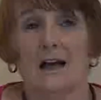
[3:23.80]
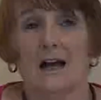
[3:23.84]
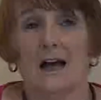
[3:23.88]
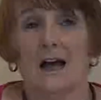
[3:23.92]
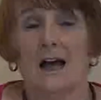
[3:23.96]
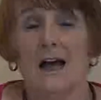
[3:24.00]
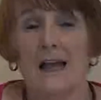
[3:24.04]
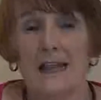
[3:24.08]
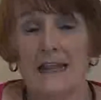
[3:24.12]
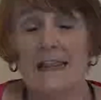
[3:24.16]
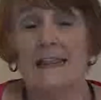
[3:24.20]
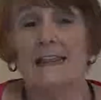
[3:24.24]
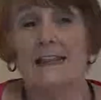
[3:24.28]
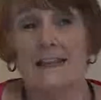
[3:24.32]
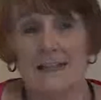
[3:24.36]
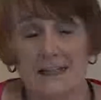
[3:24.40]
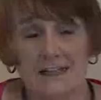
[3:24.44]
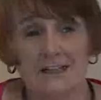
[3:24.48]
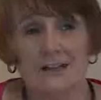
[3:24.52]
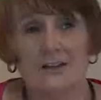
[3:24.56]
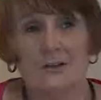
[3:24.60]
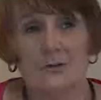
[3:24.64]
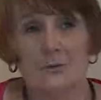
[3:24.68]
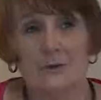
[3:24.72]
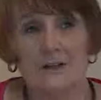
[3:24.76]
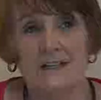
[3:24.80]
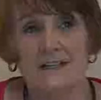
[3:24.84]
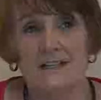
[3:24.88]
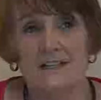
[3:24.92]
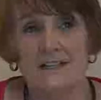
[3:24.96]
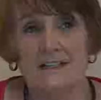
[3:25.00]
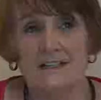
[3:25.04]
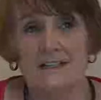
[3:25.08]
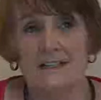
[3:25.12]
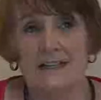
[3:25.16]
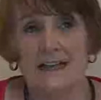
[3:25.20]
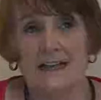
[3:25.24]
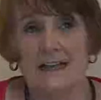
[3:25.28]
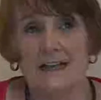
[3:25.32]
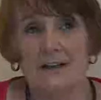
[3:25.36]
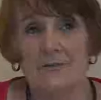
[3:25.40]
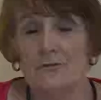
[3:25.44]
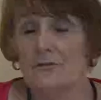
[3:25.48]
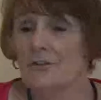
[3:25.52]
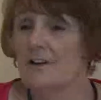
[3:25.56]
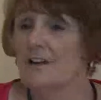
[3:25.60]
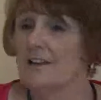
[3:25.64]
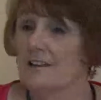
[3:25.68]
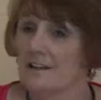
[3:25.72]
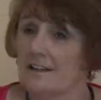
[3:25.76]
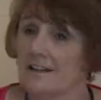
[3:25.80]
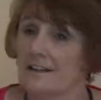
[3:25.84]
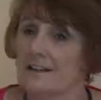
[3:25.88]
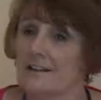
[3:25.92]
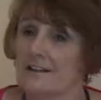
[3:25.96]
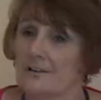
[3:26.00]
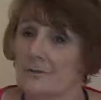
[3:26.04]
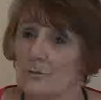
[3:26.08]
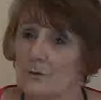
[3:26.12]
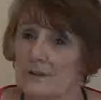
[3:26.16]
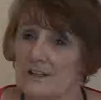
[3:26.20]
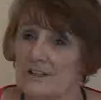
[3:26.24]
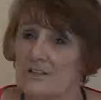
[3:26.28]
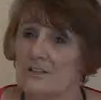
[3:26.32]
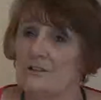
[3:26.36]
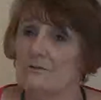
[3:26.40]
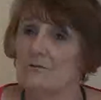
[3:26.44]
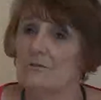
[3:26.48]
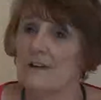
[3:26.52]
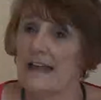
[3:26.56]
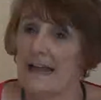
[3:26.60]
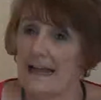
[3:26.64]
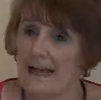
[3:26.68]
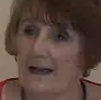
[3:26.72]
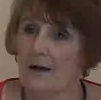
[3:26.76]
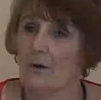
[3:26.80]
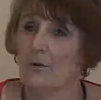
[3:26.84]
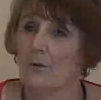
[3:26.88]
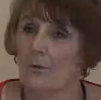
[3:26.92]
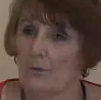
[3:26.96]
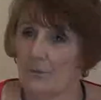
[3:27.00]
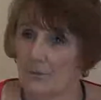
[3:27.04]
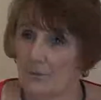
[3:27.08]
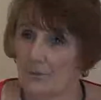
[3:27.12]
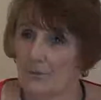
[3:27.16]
I think we did everything that we do now,